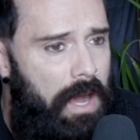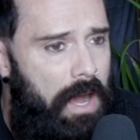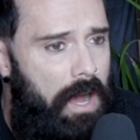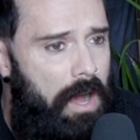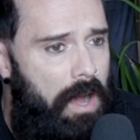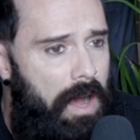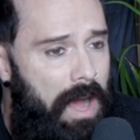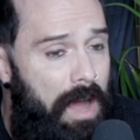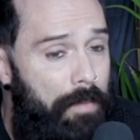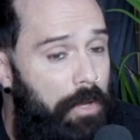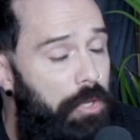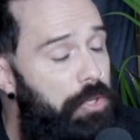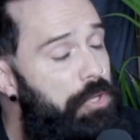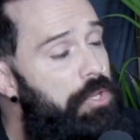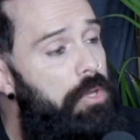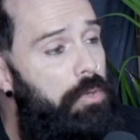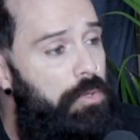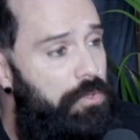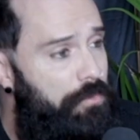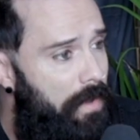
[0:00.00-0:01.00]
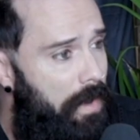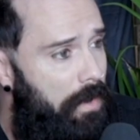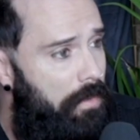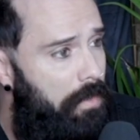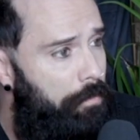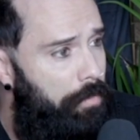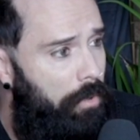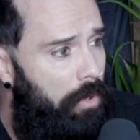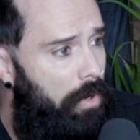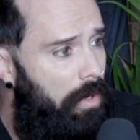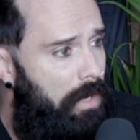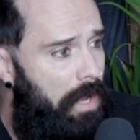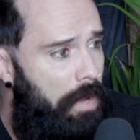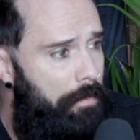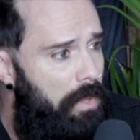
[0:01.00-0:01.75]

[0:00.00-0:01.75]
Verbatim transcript: uh, I'm a huge fan of the book.